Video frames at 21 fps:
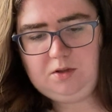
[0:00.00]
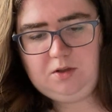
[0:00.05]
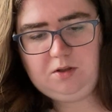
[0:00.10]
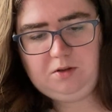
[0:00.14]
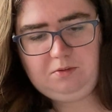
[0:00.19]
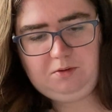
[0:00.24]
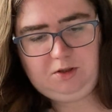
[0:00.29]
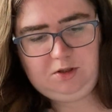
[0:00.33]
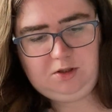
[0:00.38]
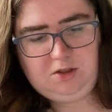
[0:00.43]

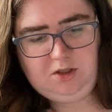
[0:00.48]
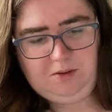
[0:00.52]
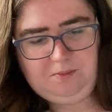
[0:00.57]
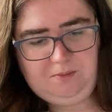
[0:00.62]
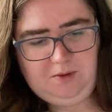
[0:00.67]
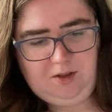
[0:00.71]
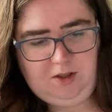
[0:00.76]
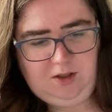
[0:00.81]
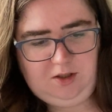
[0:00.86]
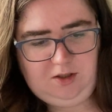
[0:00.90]
Which I
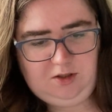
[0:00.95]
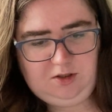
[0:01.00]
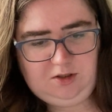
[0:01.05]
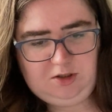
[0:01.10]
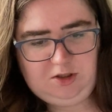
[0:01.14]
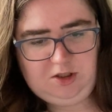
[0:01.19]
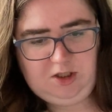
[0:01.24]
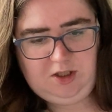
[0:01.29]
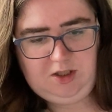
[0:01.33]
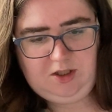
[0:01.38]

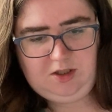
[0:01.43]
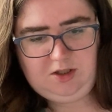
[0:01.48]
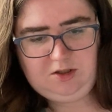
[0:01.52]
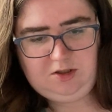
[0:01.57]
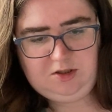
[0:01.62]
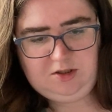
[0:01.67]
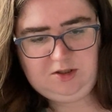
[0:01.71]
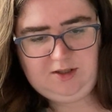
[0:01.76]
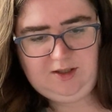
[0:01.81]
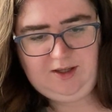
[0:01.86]
might
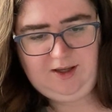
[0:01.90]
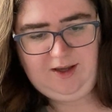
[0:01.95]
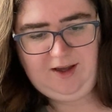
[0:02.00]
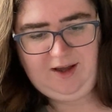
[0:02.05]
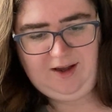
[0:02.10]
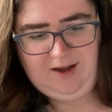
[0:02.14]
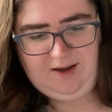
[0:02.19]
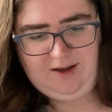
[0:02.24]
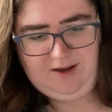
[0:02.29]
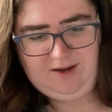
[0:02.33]
change the
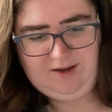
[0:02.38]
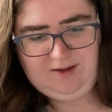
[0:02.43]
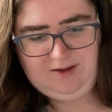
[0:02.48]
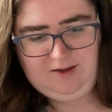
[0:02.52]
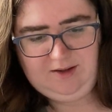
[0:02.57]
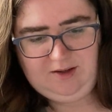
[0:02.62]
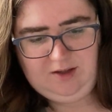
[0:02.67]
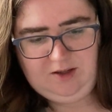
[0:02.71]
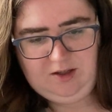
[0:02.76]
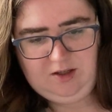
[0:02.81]
hat
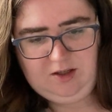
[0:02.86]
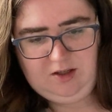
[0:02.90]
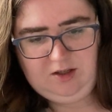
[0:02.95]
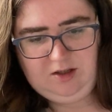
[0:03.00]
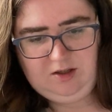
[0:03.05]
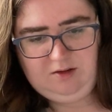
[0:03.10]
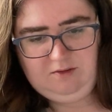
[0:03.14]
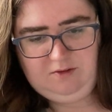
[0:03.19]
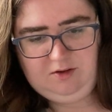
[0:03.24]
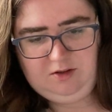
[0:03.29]

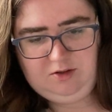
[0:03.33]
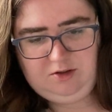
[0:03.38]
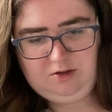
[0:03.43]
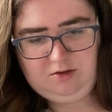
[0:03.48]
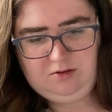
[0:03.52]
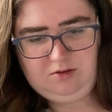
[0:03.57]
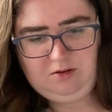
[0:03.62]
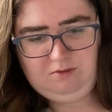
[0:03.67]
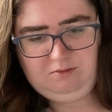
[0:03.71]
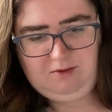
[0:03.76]
for
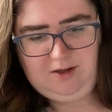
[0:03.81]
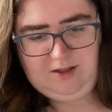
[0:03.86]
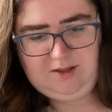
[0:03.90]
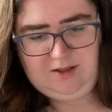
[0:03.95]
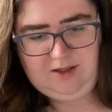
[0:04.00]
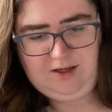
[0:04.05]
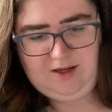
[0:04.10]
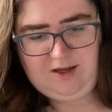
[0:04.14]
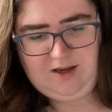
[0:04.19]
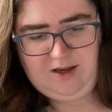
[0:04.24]
just a red
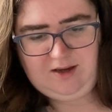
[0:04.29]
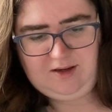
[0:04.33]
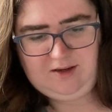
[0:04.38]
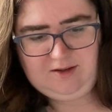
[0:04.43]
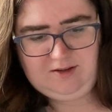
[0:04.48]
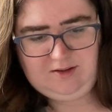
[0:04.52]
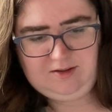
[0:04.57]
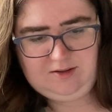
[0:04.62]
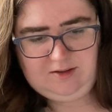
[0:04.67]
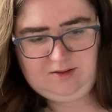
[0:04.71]
hat.